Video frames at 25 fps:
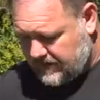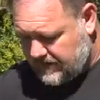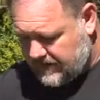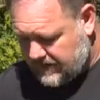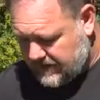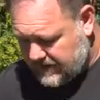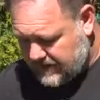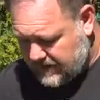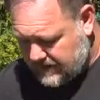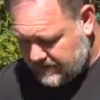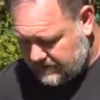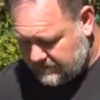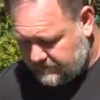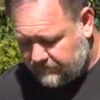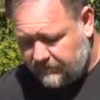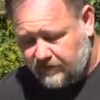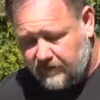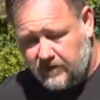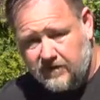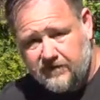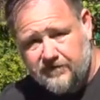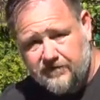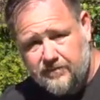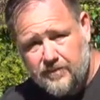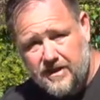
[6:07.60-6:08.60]
Here in
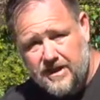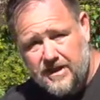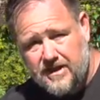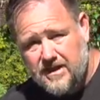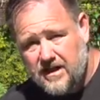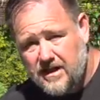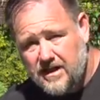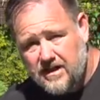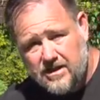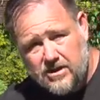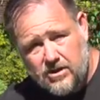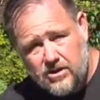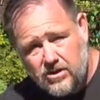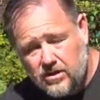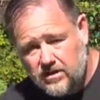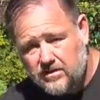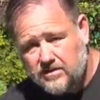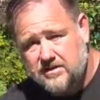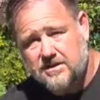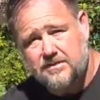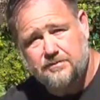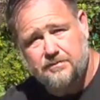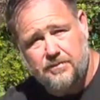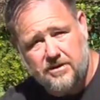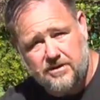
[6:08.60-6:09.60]
front of me, not
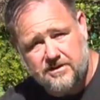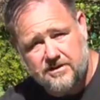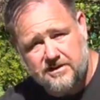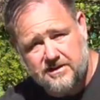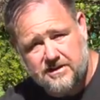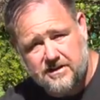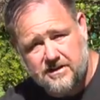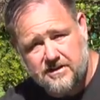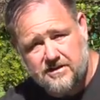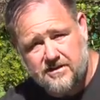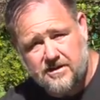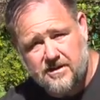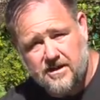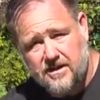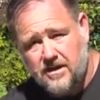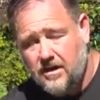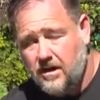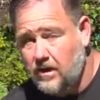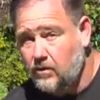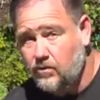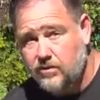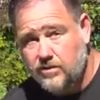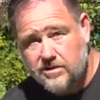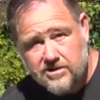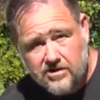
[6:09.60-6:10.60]
sponsored,
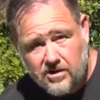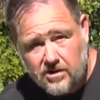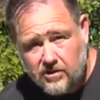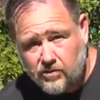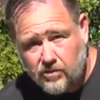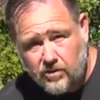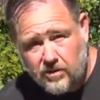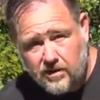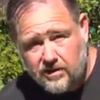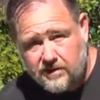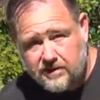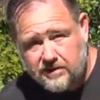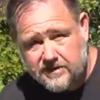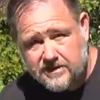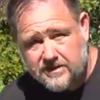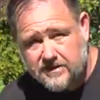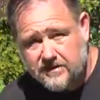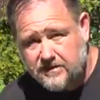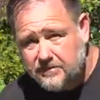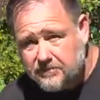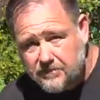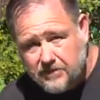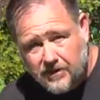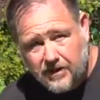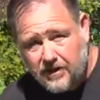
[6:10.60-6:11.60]
I wish I was,
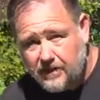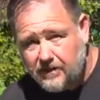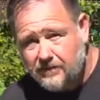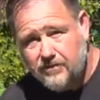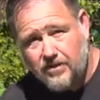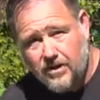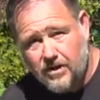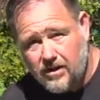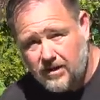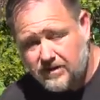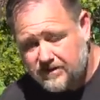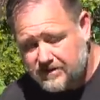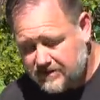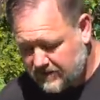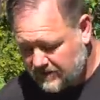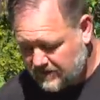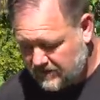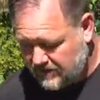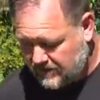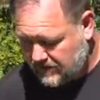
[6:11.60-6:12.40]
but I'm not,